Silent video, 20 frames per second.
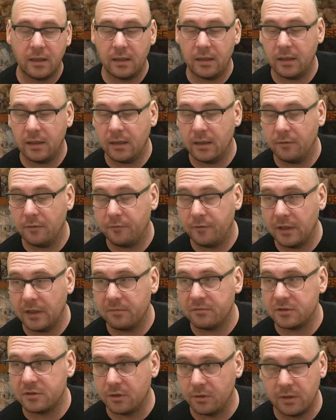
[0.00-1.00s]

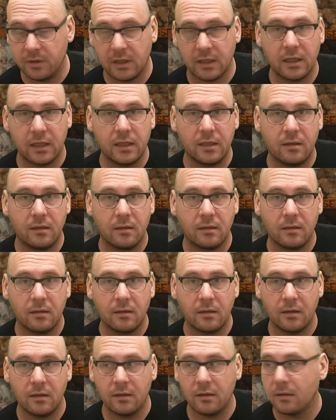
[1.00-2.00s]
vapes now and again,
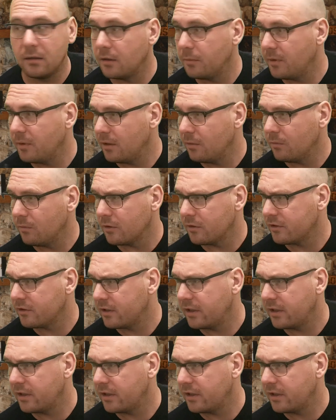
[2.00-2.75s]
depending what